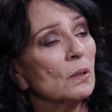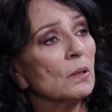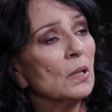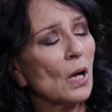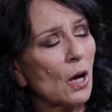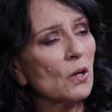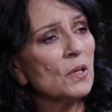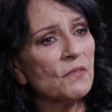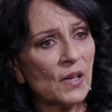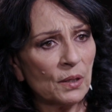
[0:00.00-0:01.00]
the
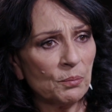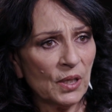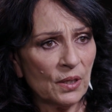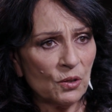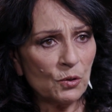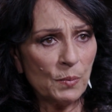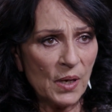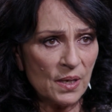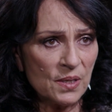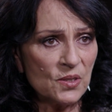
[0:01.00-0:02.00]
only valid political
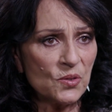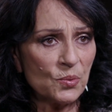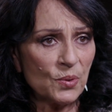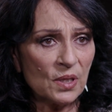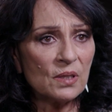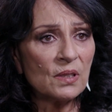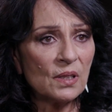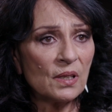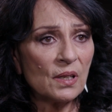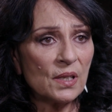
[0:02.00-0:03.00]
parties within the
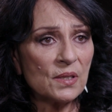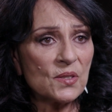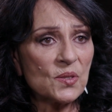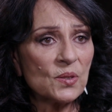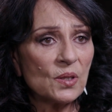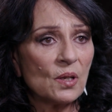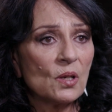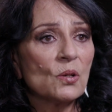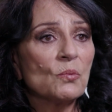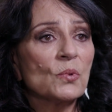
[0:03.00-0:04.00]
alliance
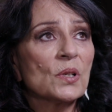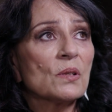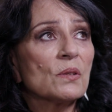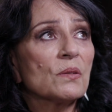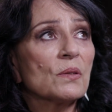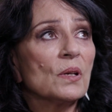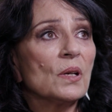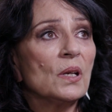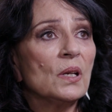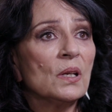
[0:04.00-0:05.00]
with
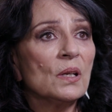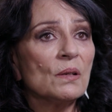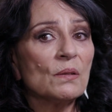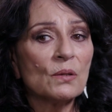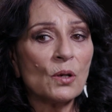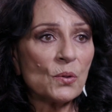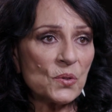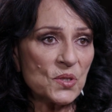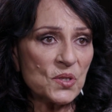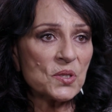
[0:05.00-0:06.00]
any
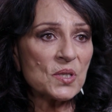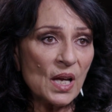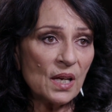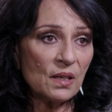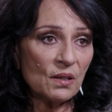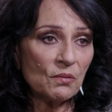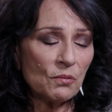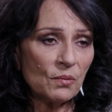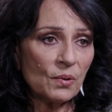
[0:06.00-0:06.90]
long-staying